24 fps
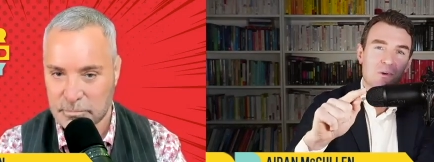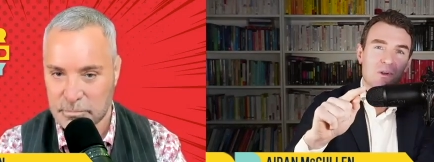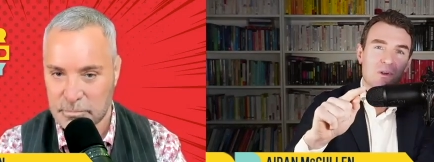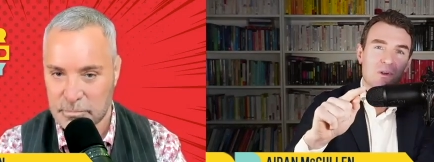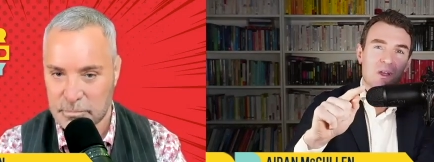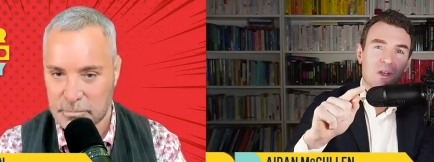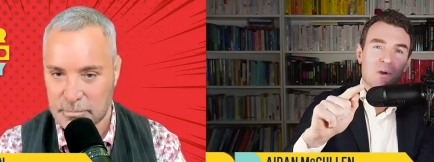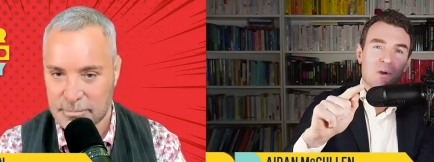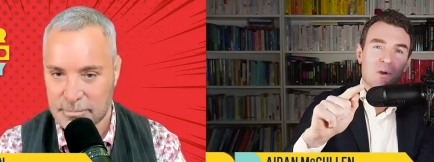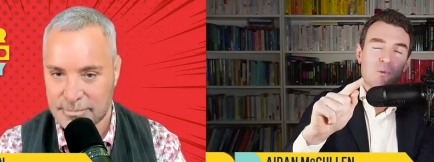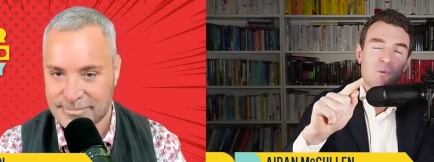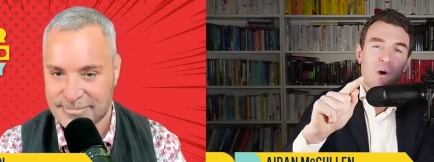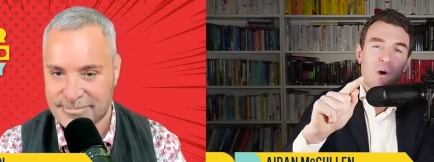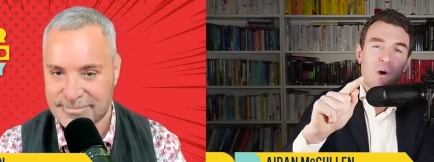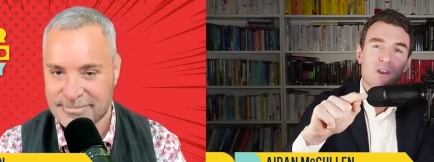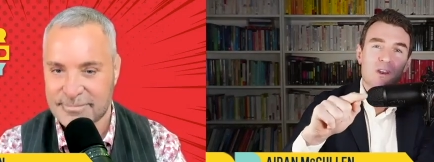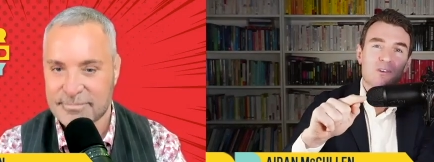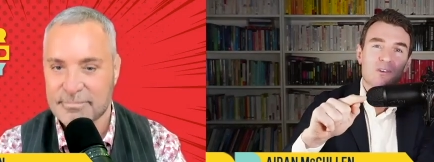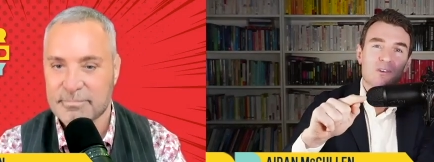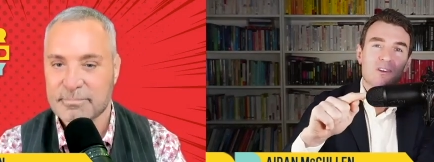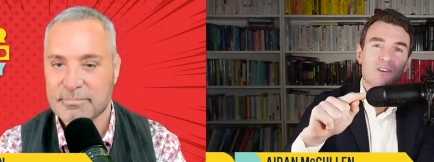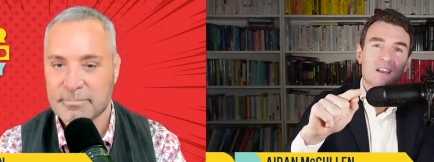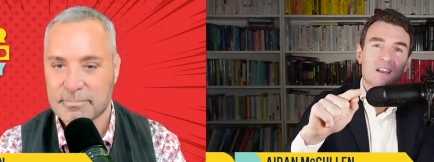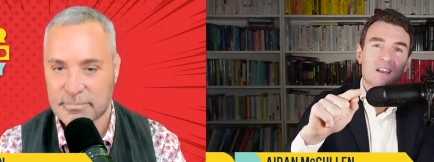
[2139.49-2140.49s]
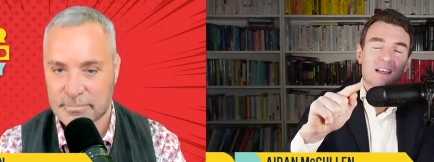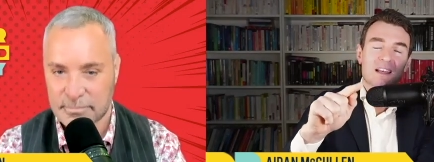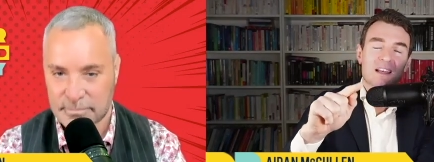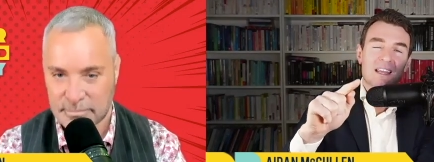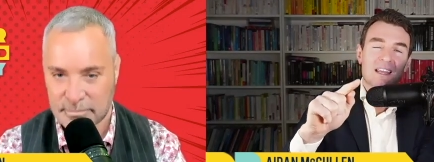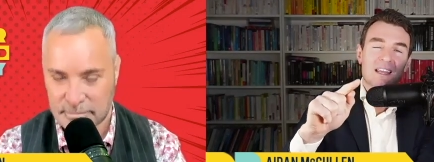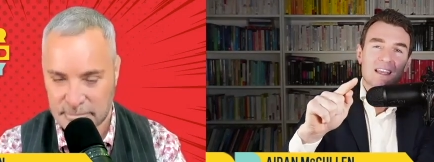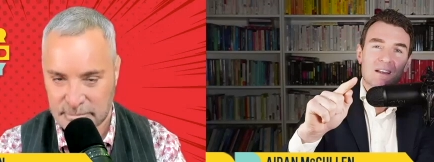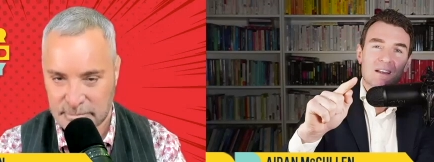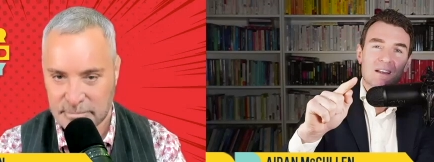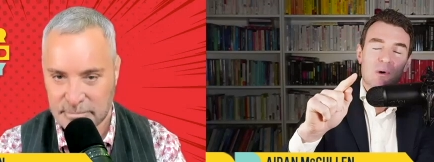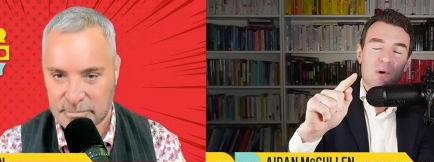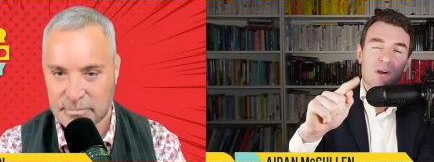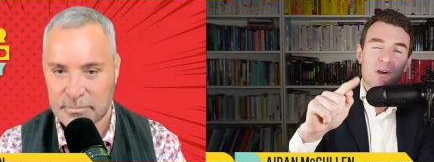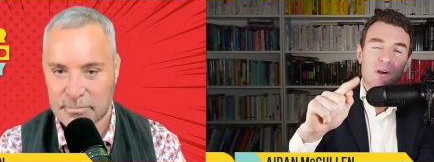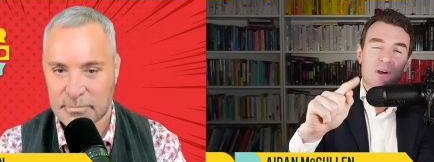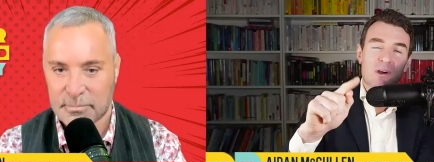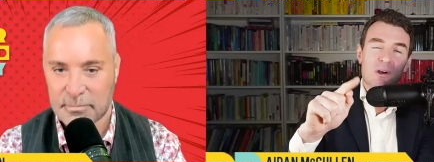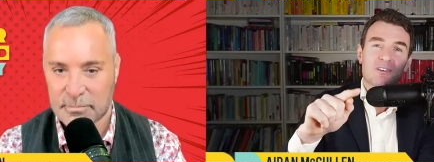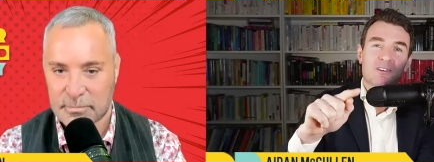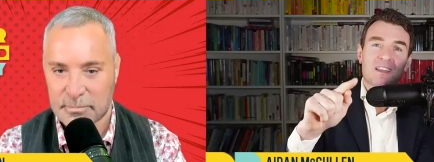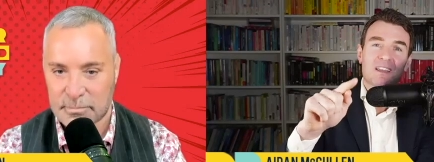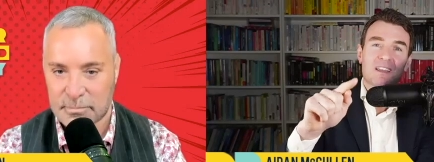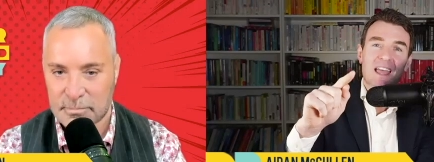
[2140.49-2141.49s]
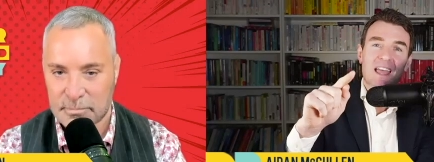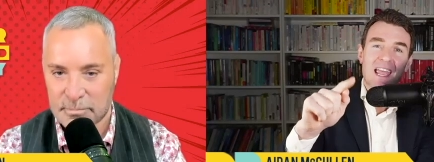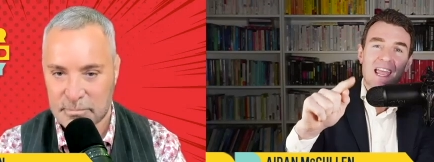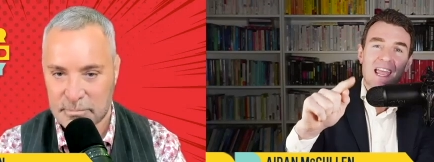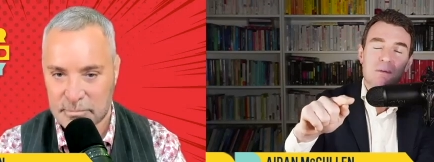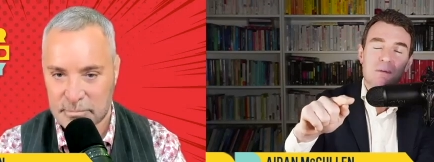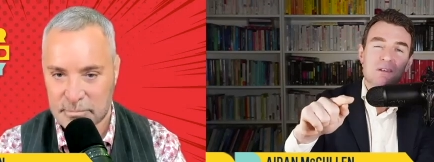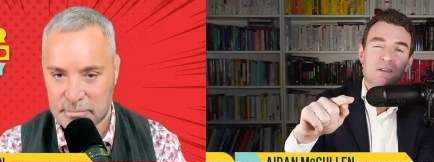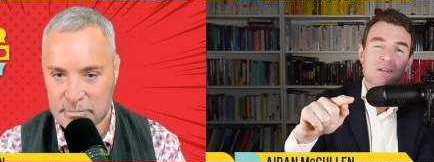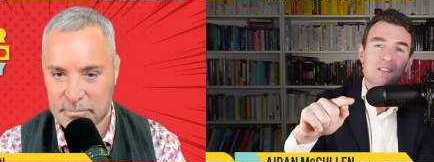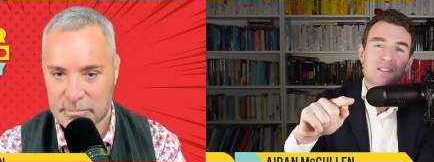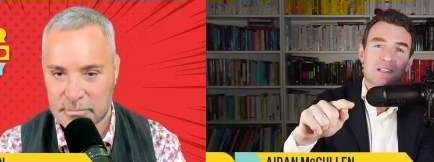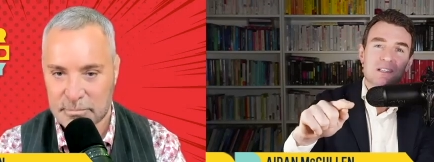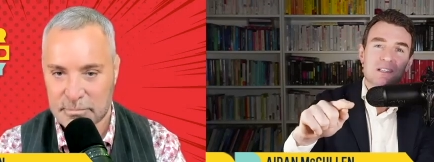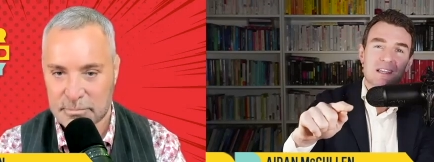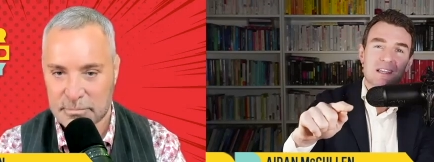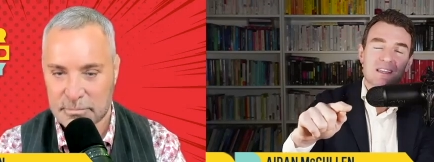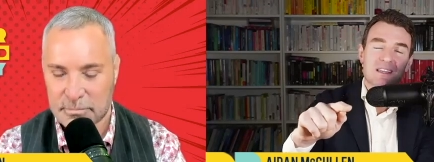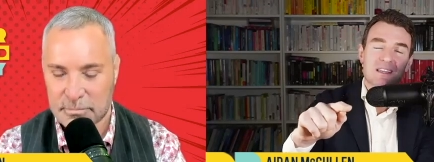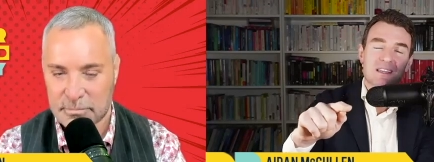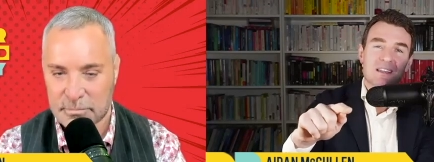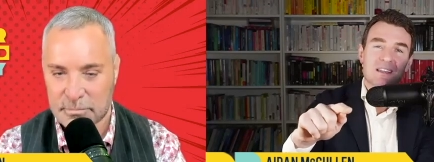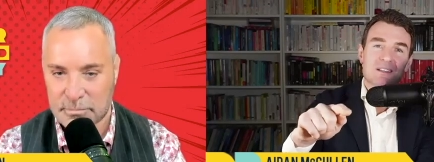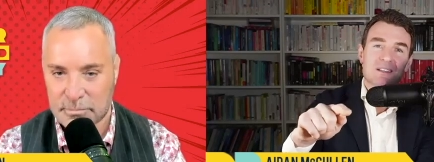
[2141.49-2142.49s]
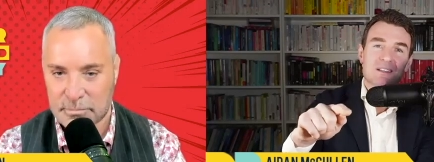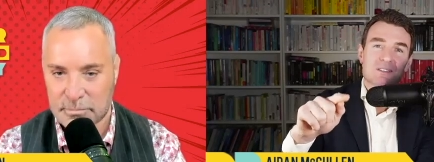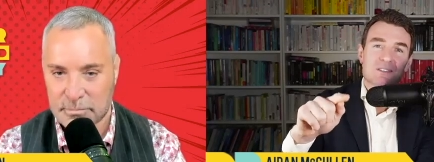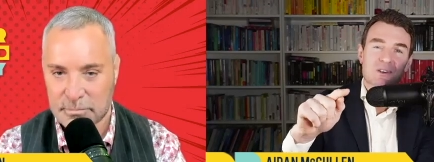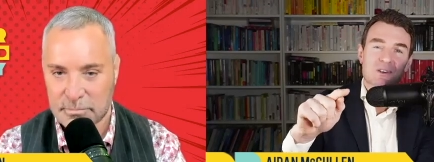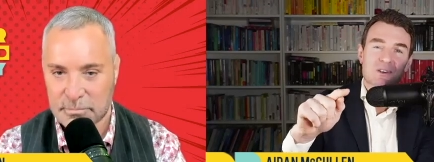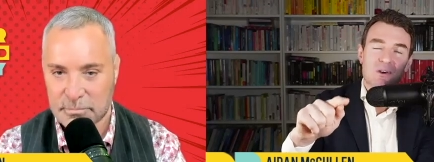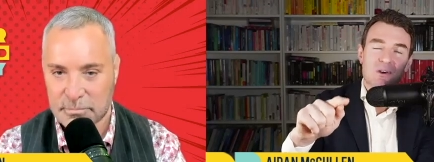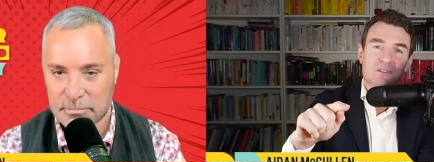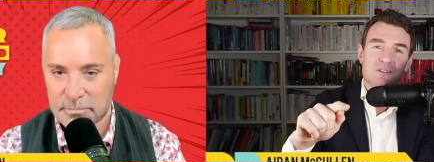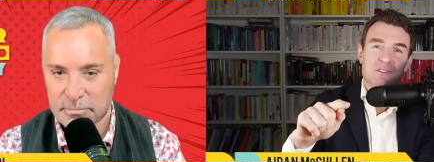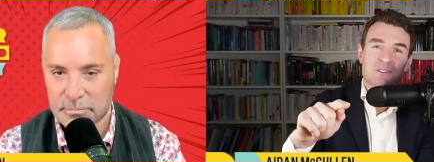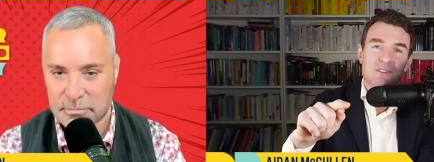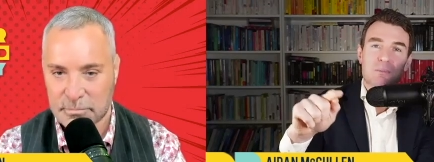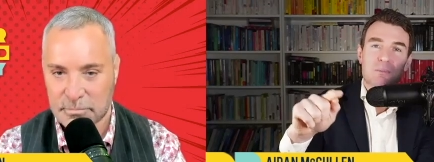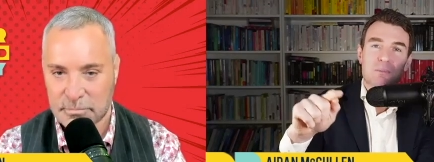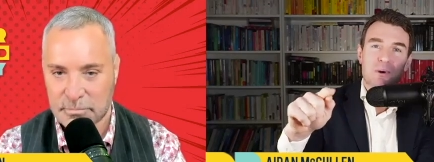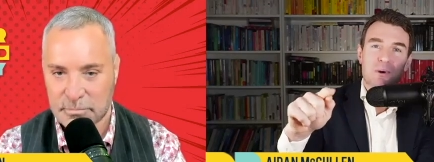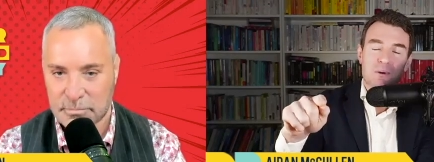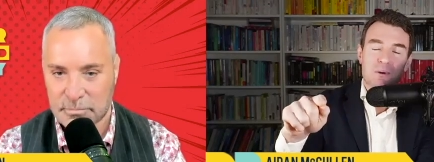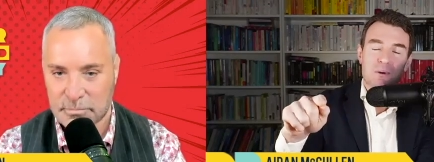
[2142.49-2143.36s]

Speaker 1: wanderingly, wandering aimlessly sans purpose.